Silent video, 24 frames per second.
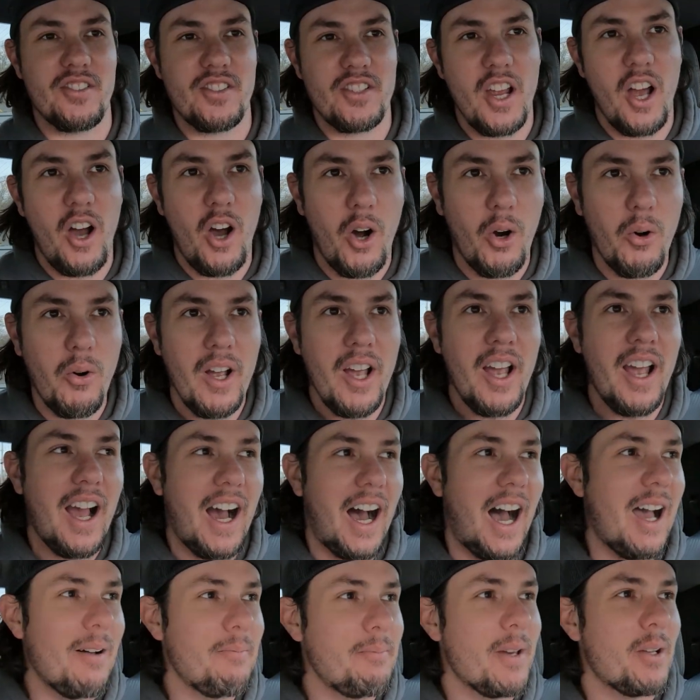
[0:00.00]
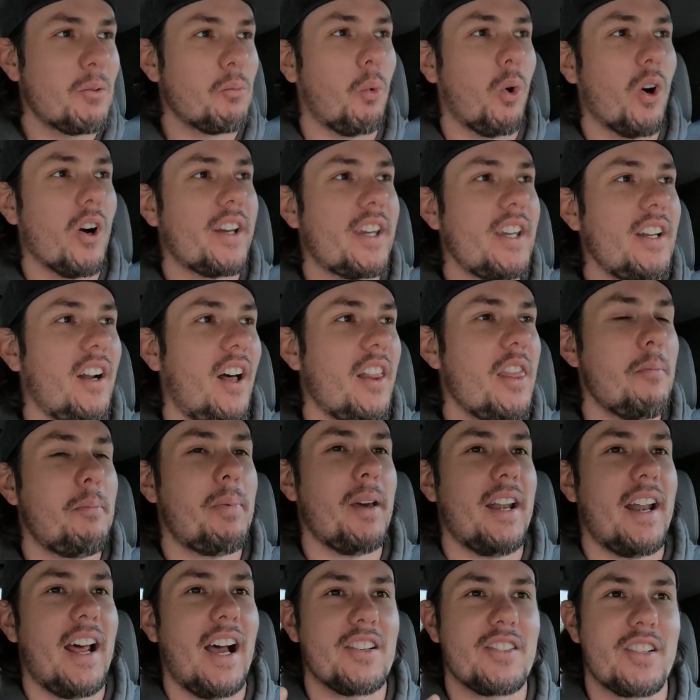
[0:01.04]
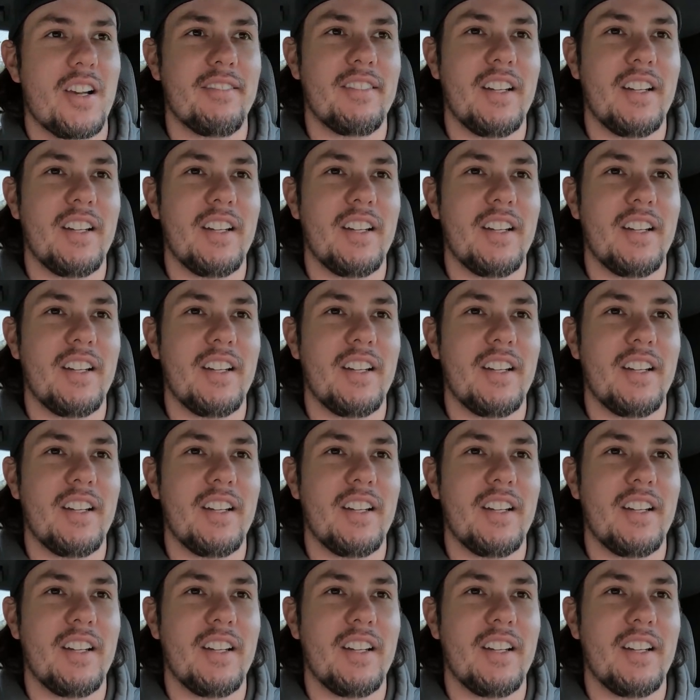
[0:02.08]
So I've been working on the pinouts.